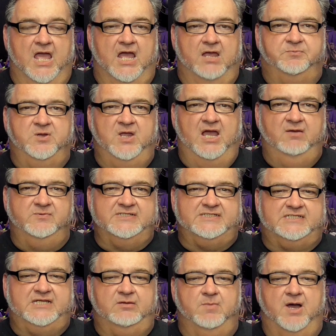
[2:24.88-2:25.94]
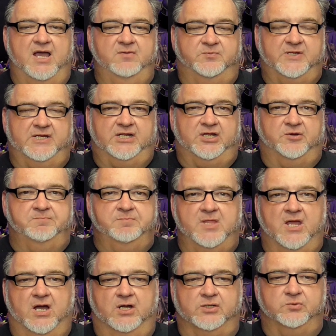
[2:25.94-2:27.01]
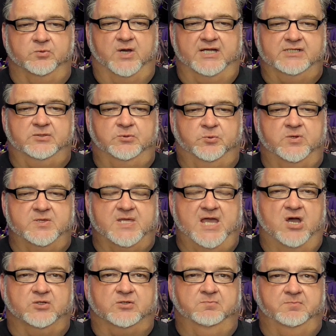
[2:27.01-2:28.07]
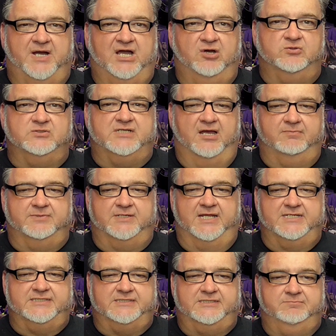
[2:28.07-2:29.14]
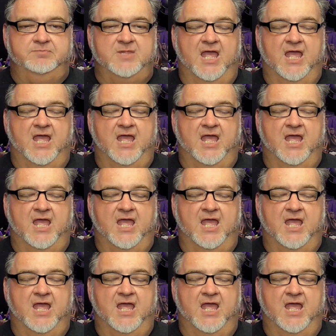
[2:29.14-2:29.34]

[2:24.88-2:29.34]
If you haven't seen my video on the Ryzen 3000 BIOS updates,